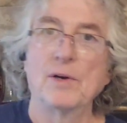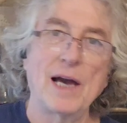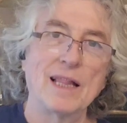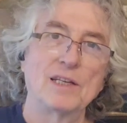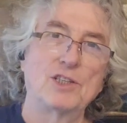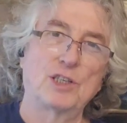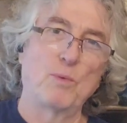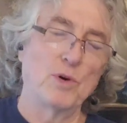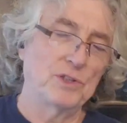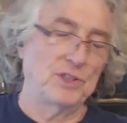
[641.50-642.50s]
College
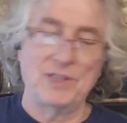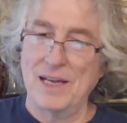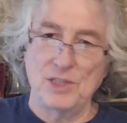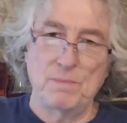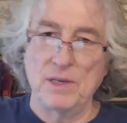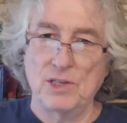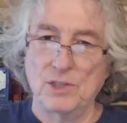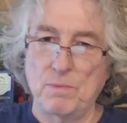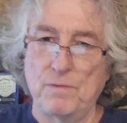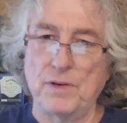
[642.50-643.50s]
sports is not as big
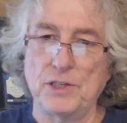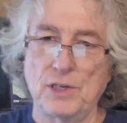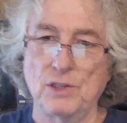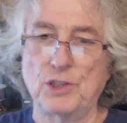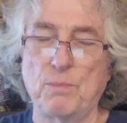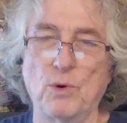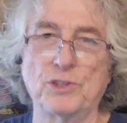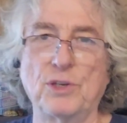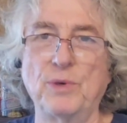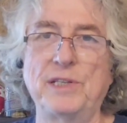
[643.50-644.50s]
as professional
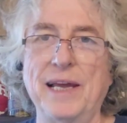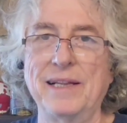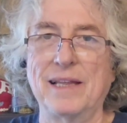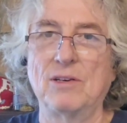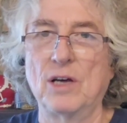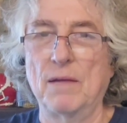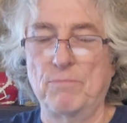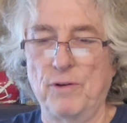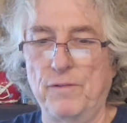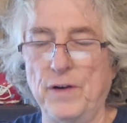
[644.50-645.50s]
sports, so we take the
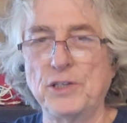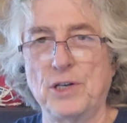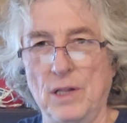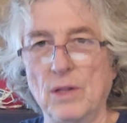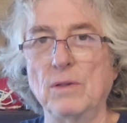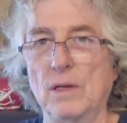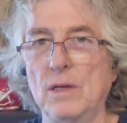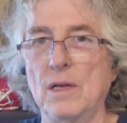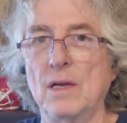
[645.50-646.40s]
professional